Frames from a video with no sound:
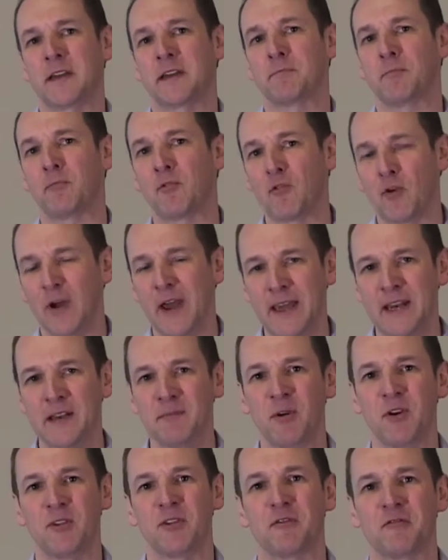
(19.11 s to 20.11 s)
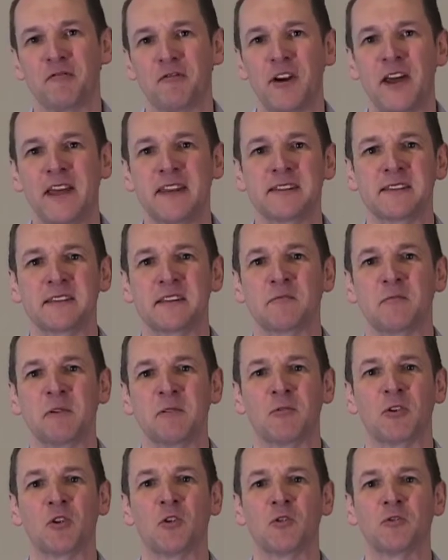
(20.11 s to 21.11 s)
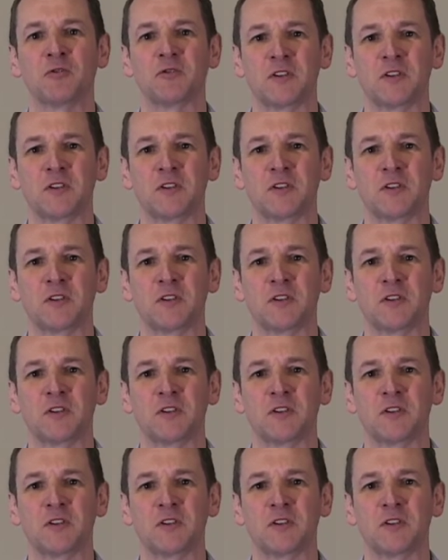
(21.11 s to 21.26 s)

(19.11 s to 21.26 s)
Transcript: and prayed about the friends that we were going